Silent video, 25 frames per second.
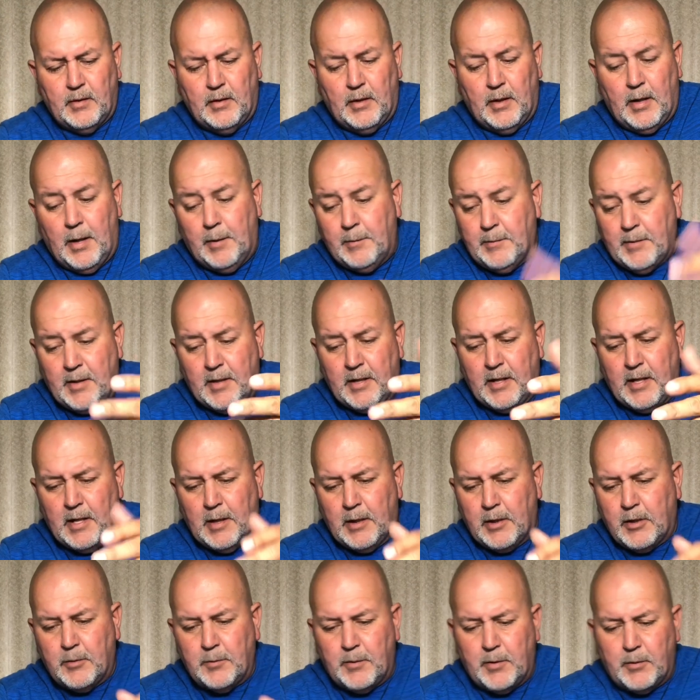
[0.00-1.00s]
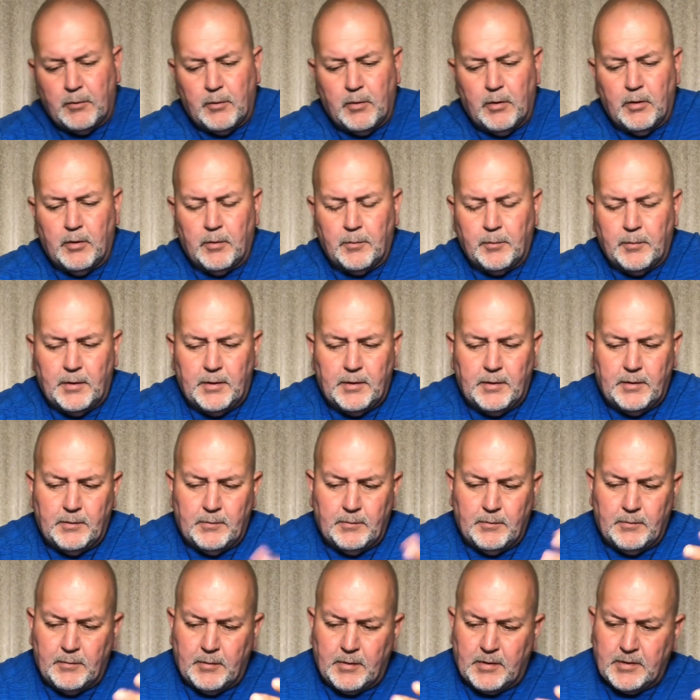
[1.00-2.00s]
Then again, I could be wrong, but
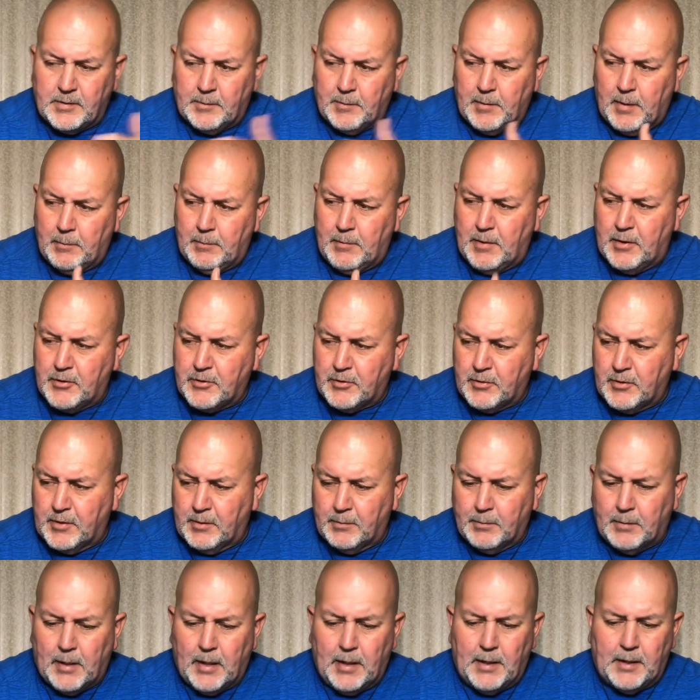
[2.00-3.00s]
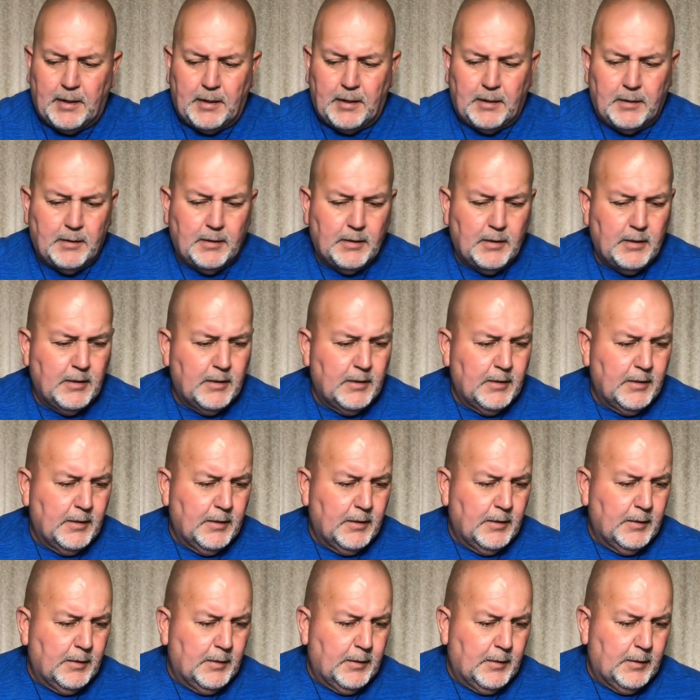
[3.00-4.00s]
because I'm not measuring the body.
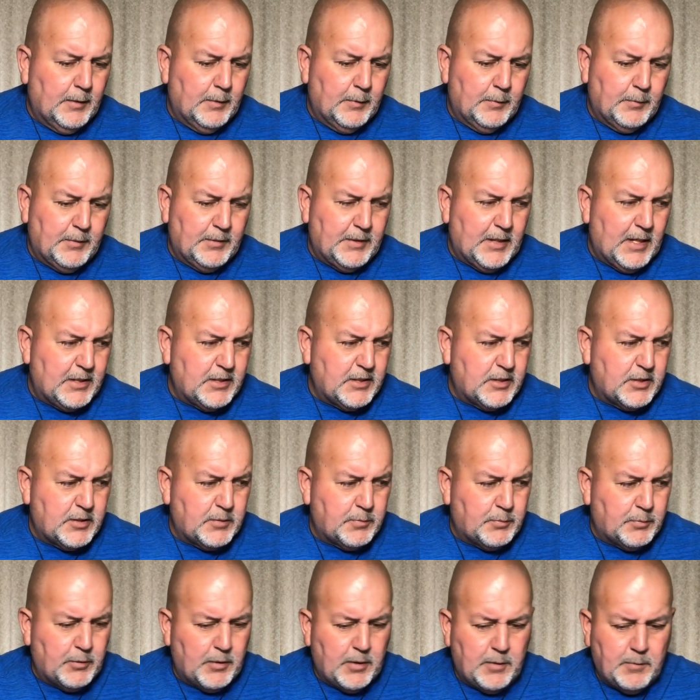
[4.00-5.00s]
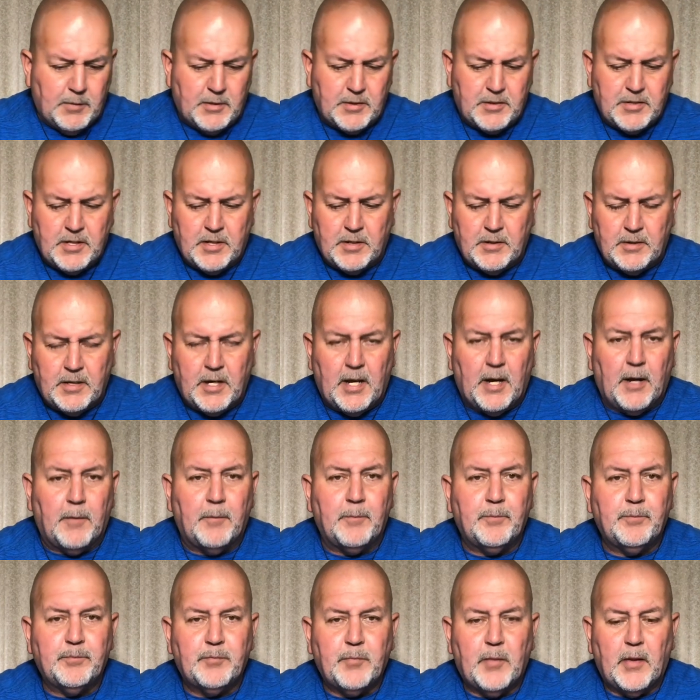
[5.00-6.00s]
But that's pretty much it. Now,
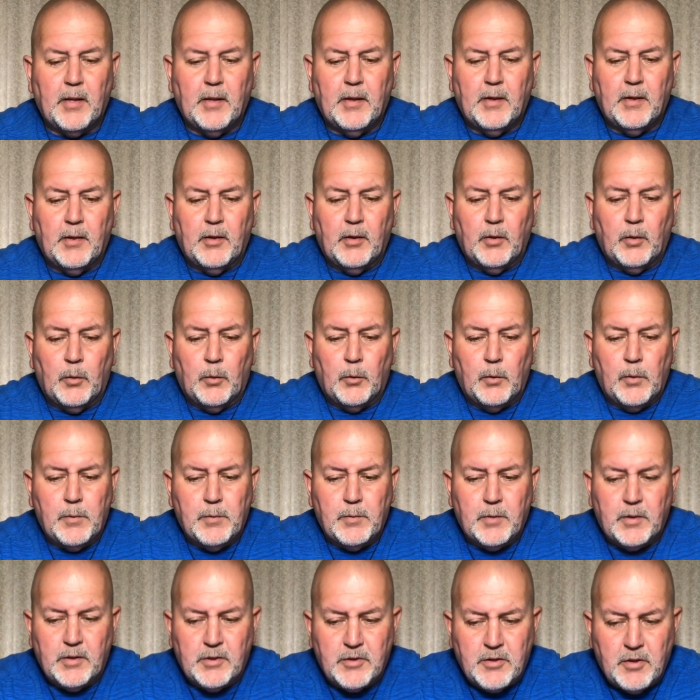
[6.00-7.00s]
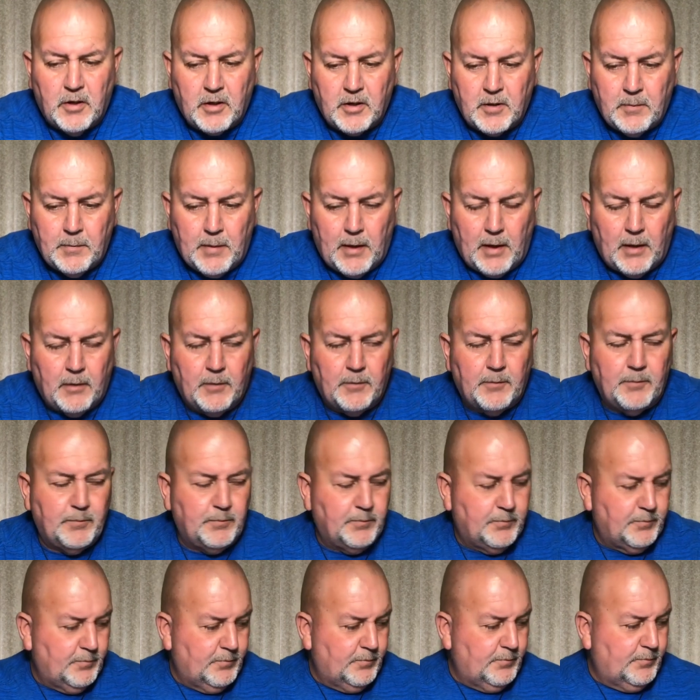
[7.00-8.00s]
we were going to talk about
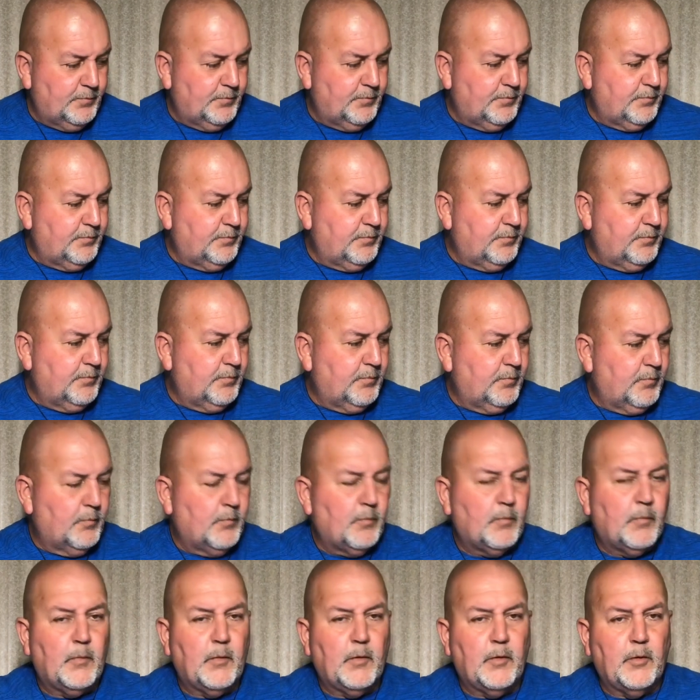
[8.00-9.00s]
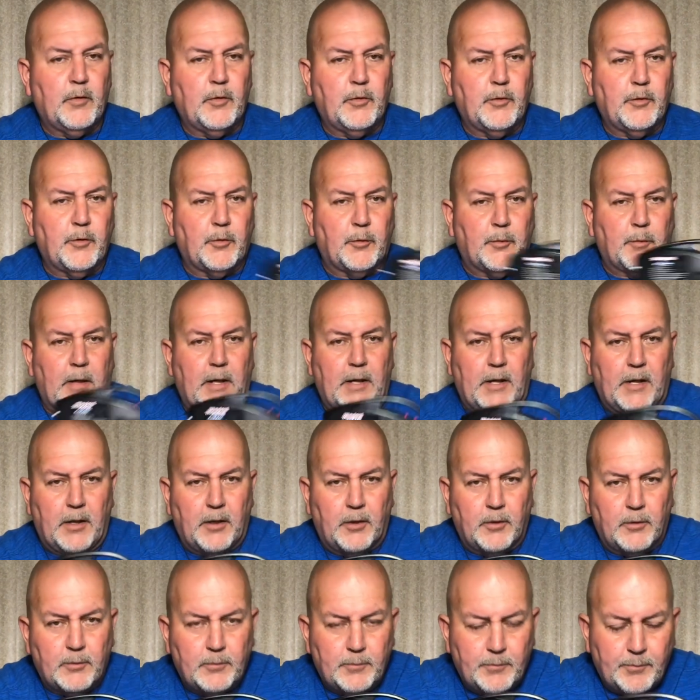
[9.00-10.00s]
the radio.
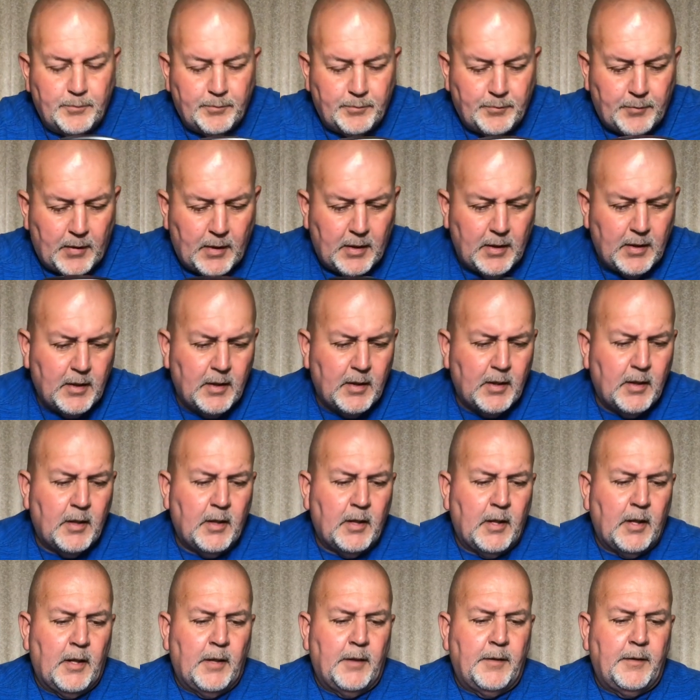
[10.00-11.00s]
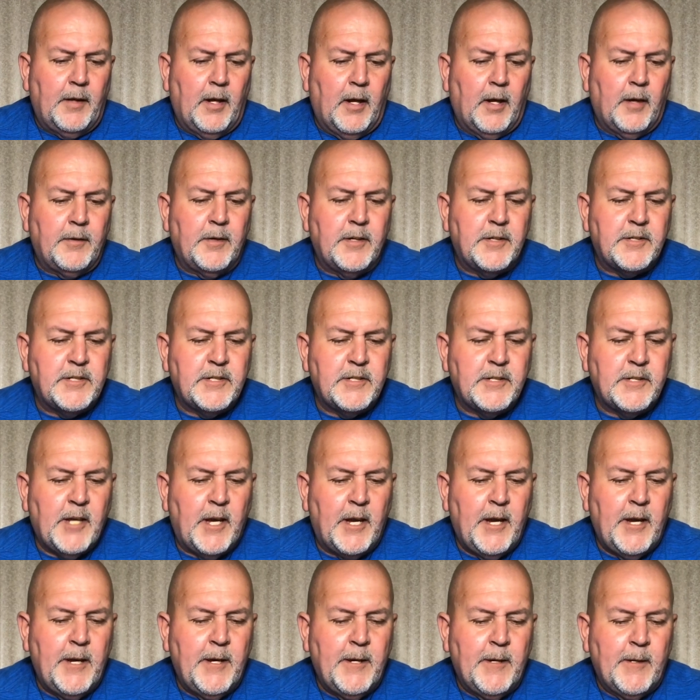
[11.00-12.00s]
Now, this is
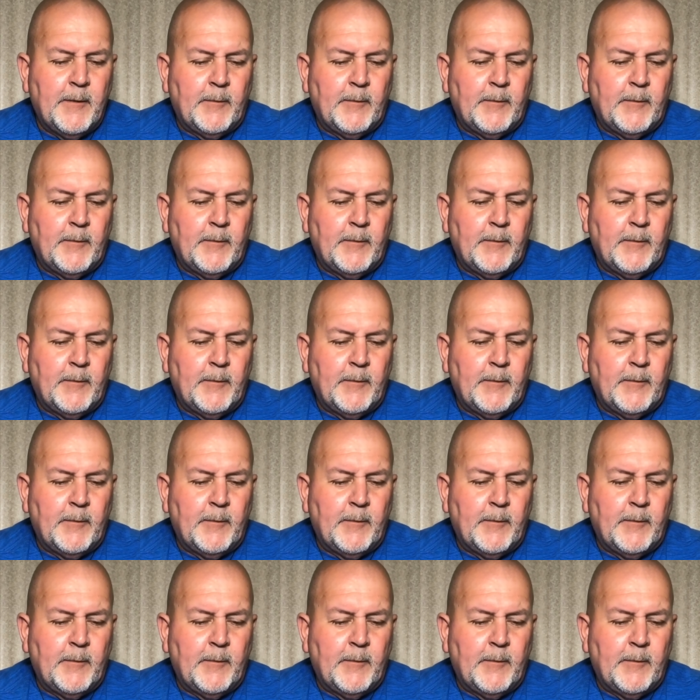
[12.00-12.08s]
a